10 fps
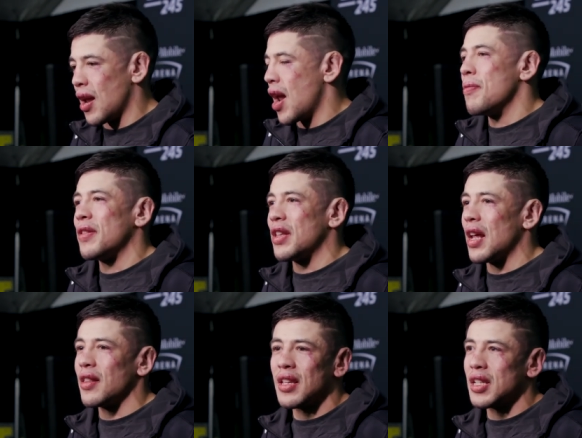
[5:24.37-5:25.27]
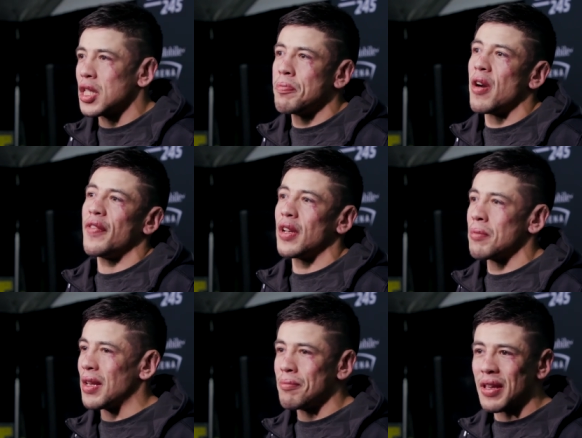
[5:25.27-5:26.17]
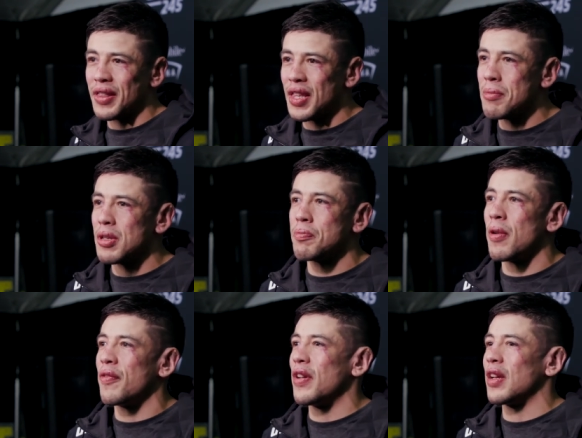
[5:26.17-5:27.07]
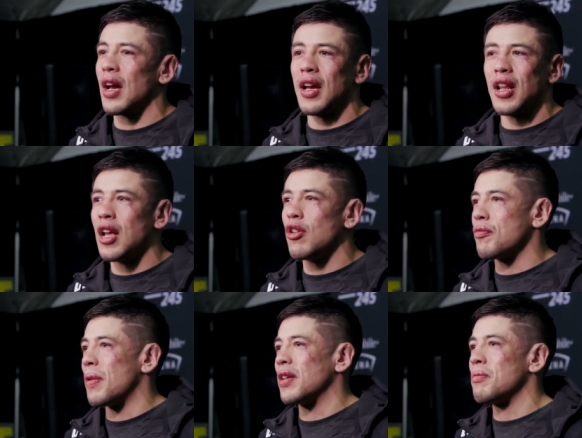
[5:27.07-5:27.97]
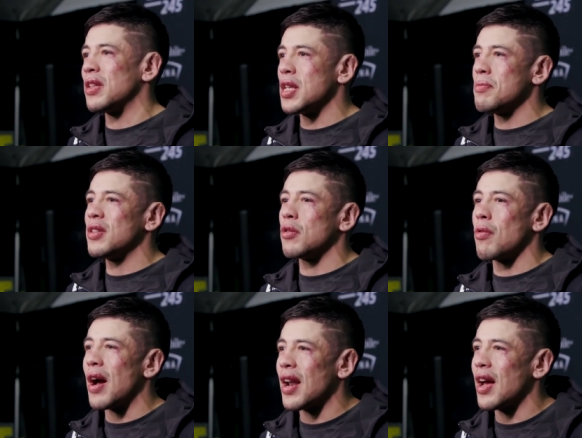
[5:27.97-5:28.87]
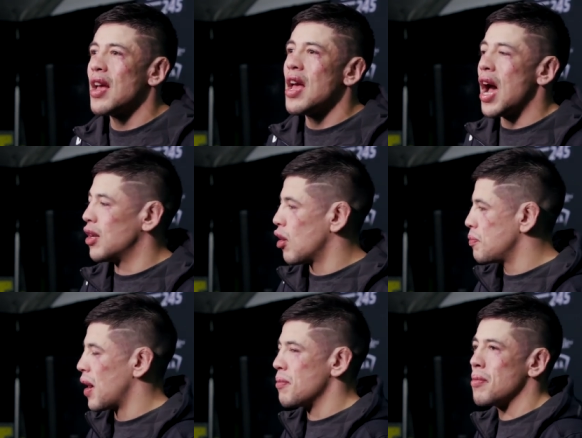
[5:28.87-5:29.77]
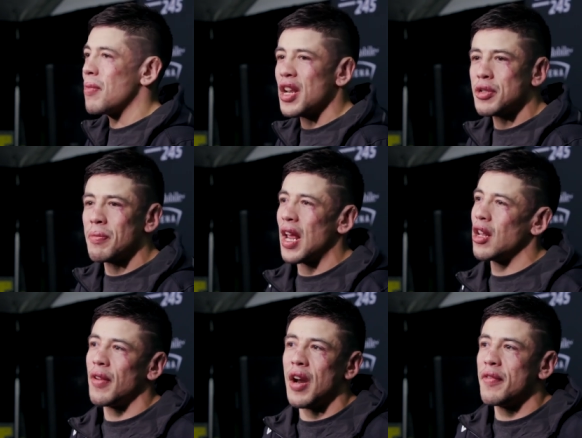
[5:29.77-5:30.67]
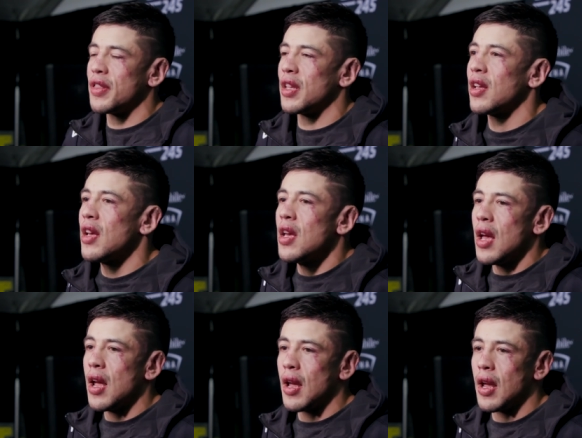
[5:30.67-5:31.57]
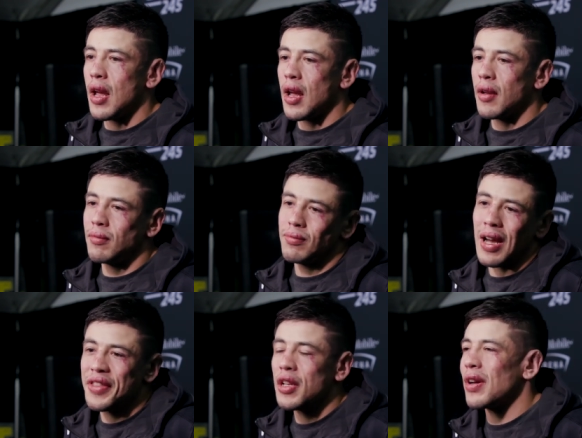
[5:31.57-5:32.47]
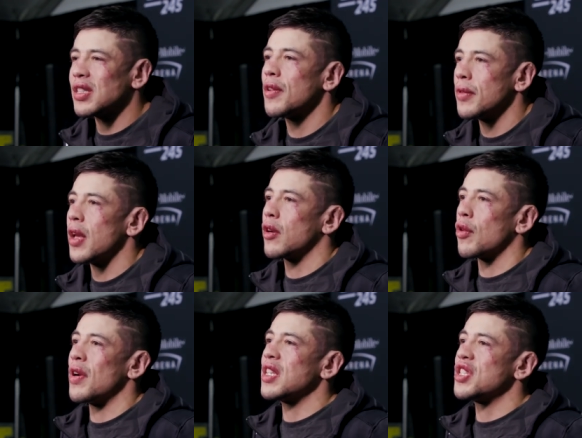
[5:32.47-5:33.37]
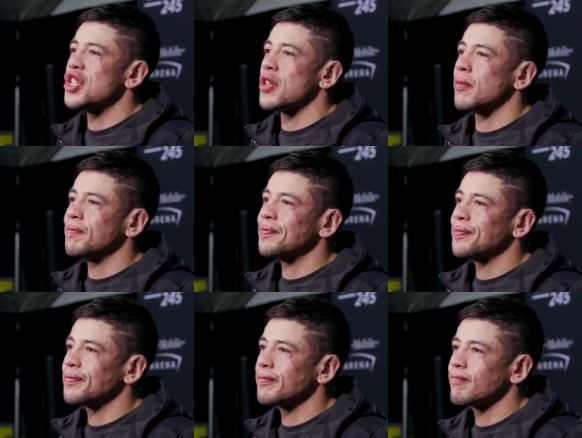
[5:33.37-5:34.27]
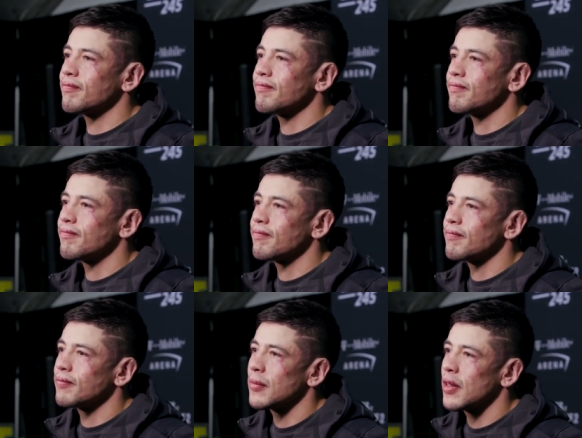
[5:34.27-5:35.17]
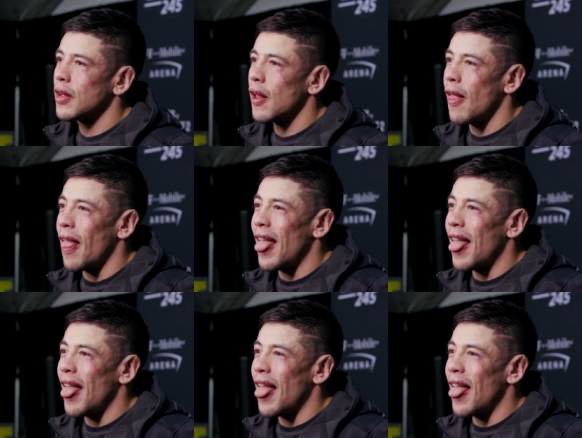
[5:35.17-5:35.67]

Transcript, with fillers: everything I think is perfect. My, my team is perfect. I, I love my, my team in Tijuana. I love my, my management. I love everything. Uh, I think was the, the correct decision. What's next? I know this is